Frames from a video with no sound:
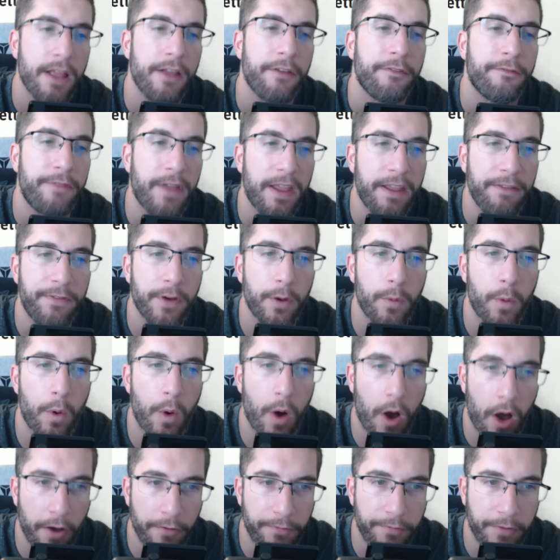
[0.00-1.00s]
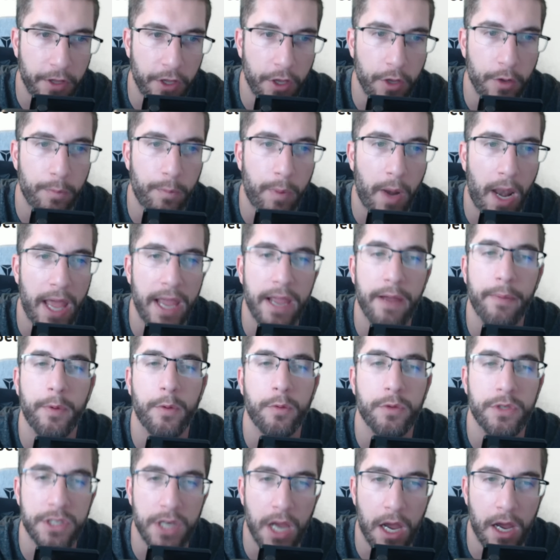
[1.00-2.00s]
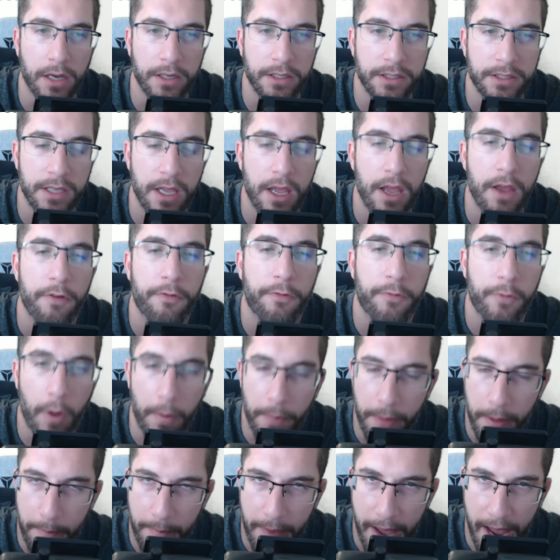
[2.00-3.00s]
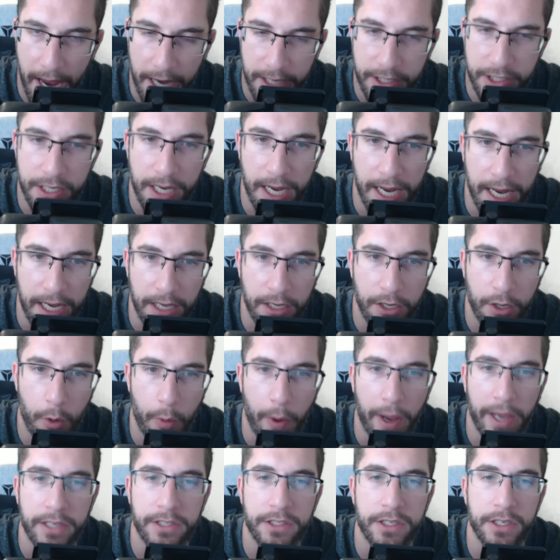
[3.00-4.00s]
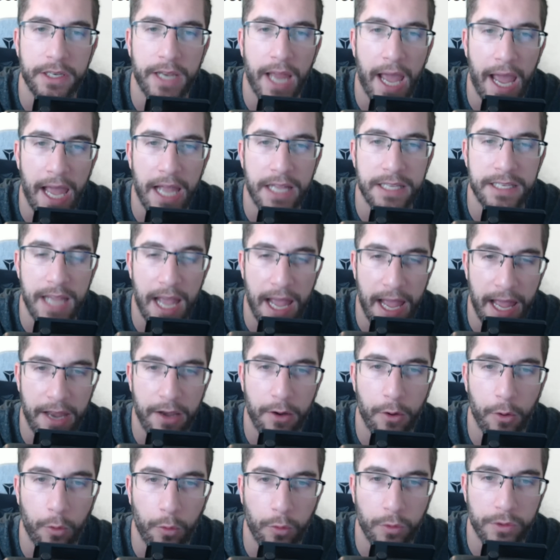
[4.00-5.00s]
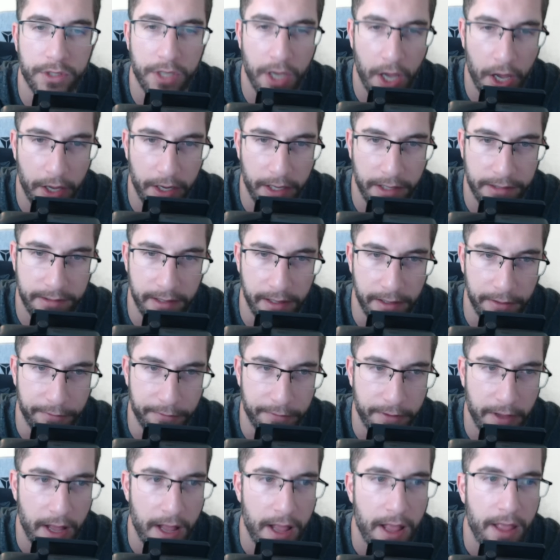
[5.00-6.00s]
FIFA will offer you playable chunks from the match in question as an alternative.